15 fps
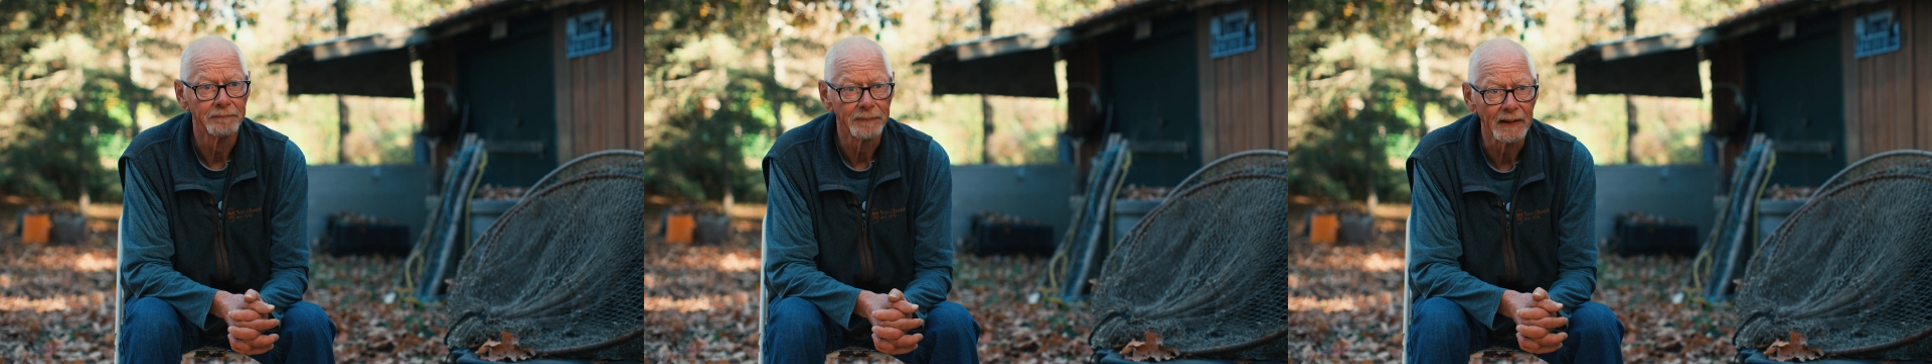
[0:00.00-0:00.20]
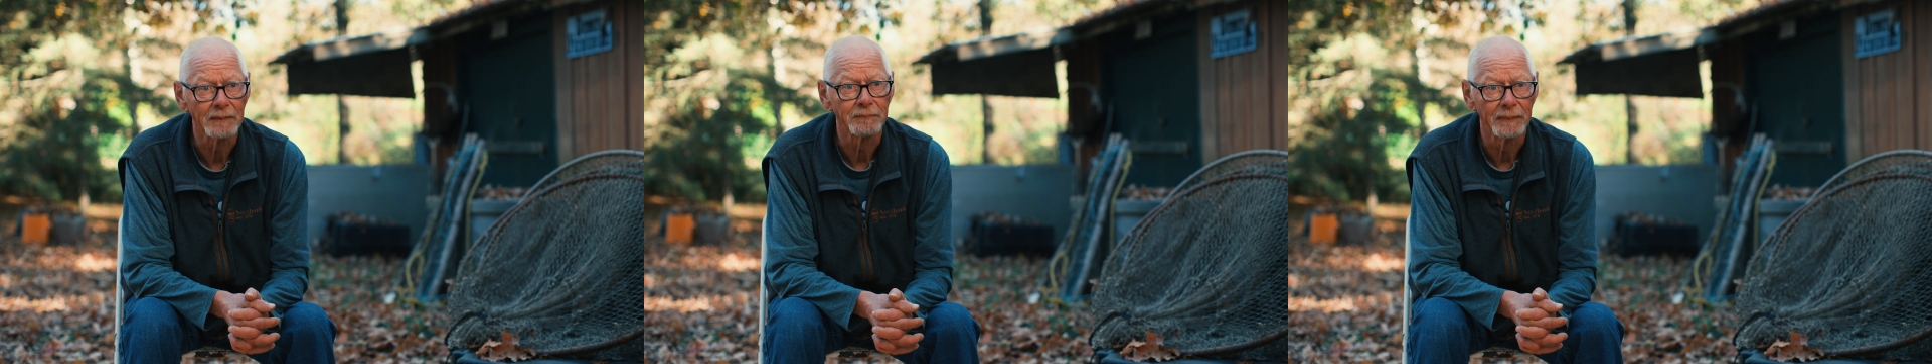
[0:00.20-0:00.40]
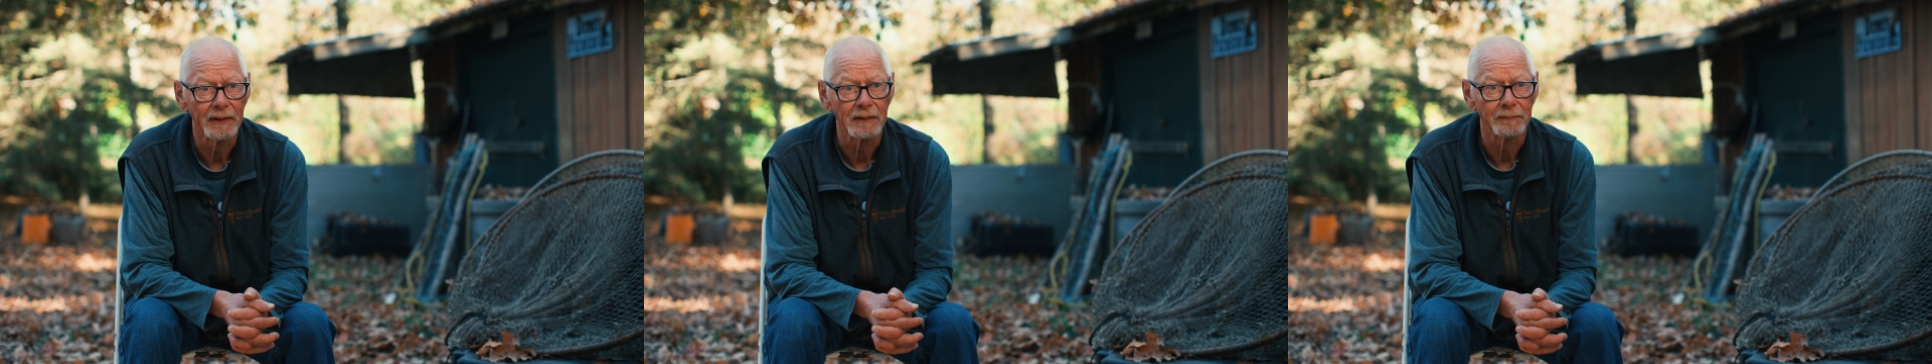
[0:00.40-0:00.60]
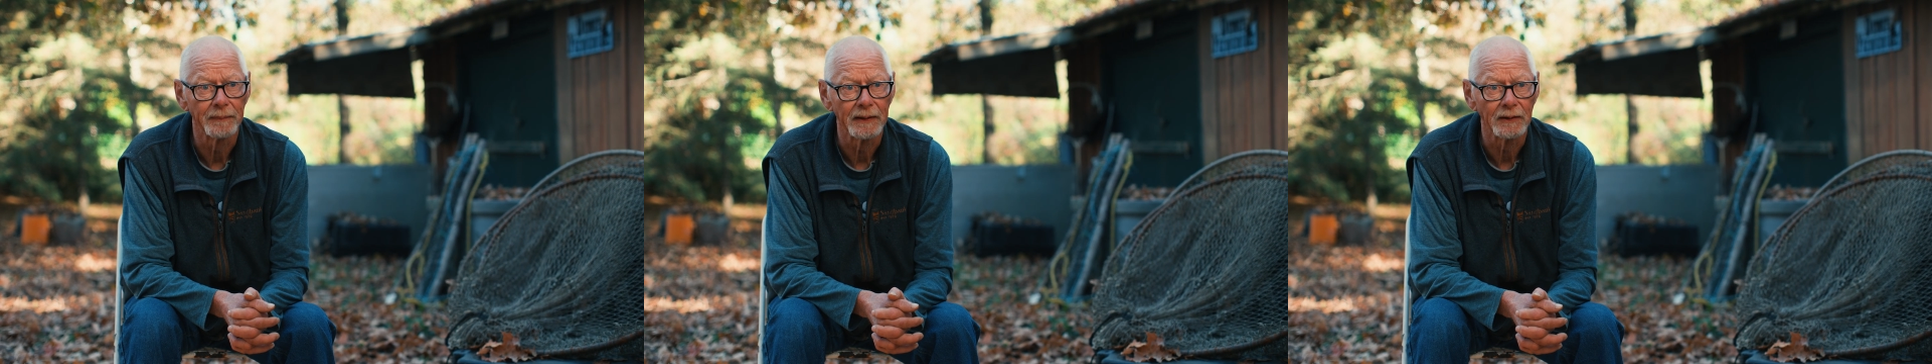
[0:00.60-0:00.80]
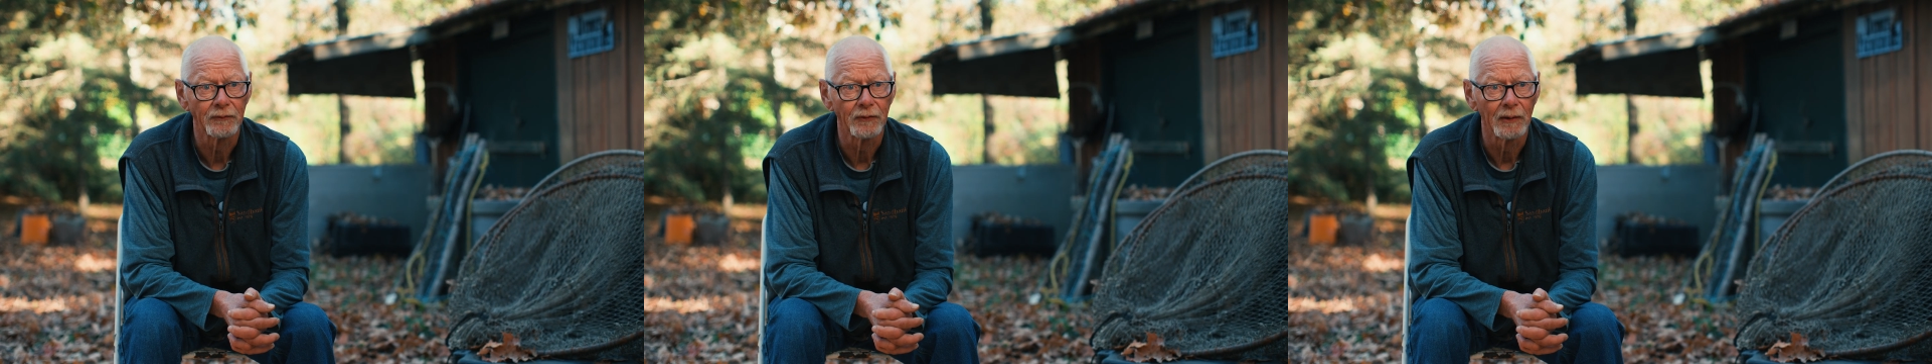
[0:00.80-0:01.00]
Big, big,
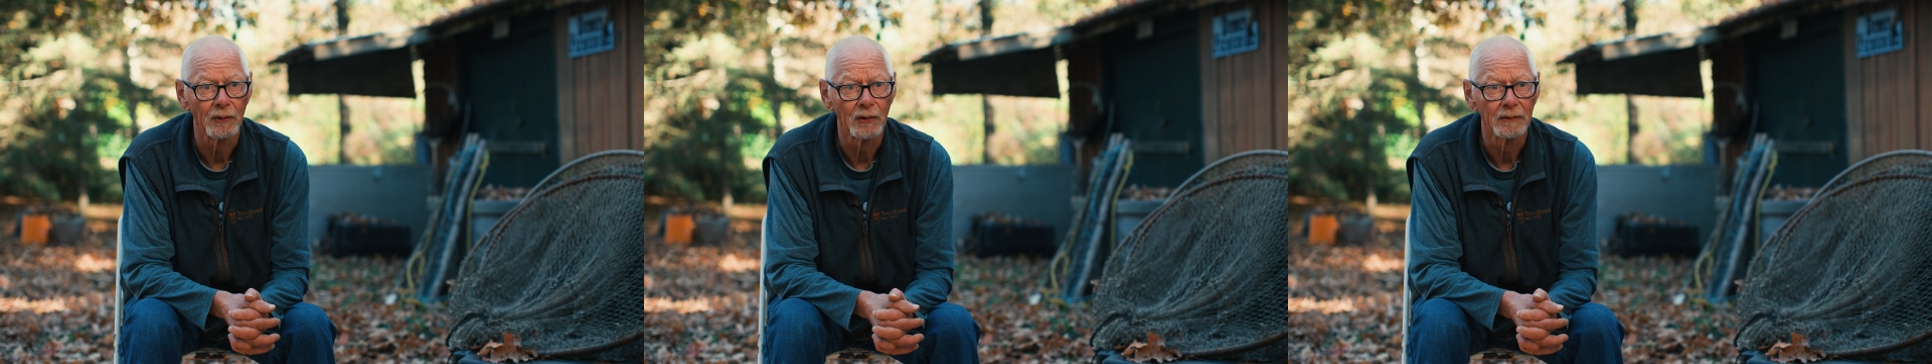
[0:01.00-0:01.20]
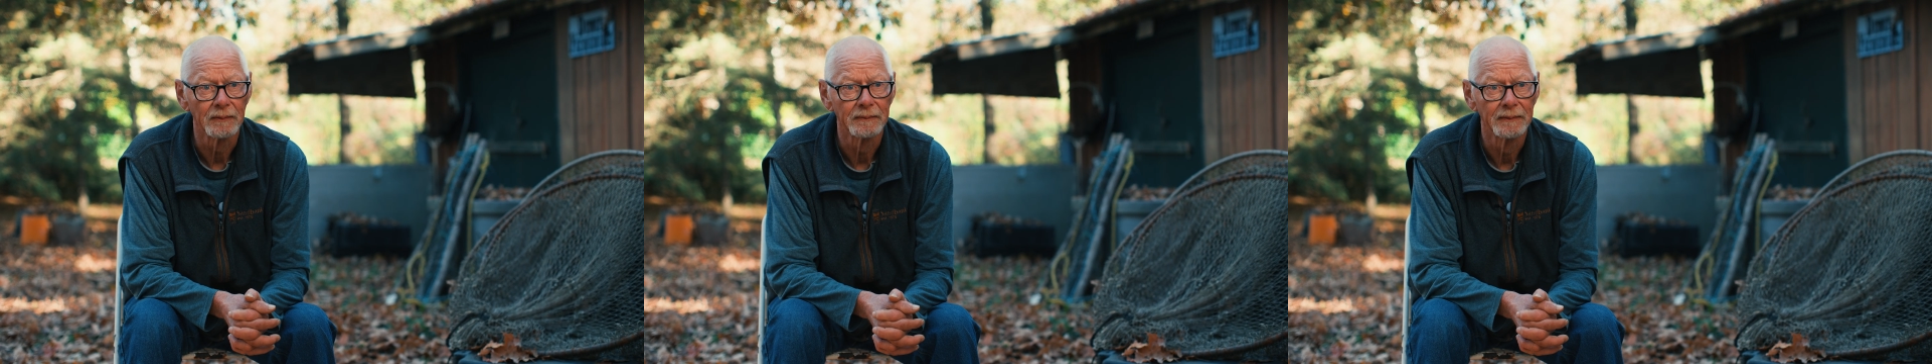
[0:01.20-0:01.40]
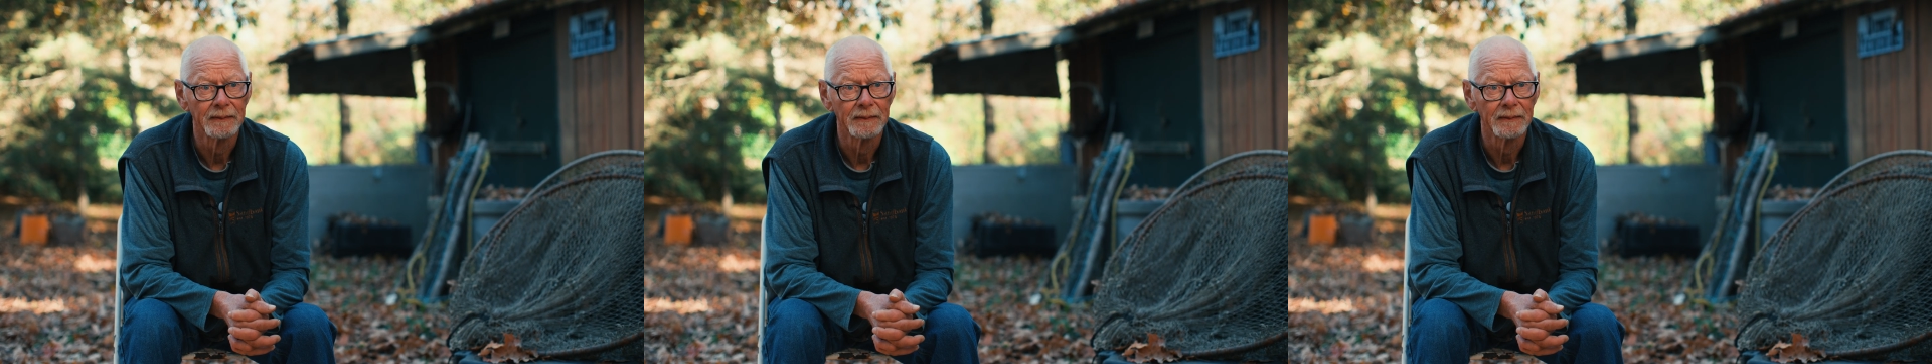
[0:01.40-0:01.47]
big trouble.